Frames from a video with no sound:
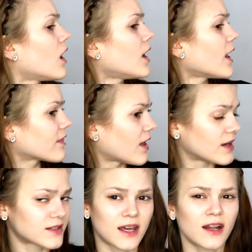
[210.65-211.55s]
I like
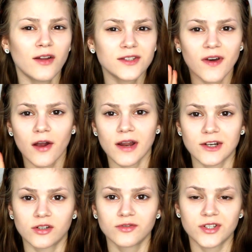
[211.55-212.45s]
that, and it looks very
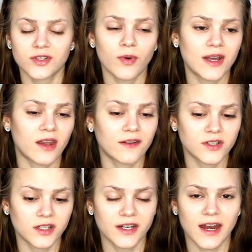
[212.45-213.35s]
natural just the way that I've
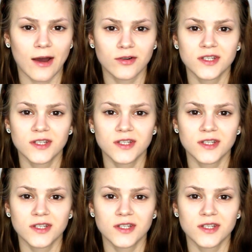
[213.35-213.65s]
done it now,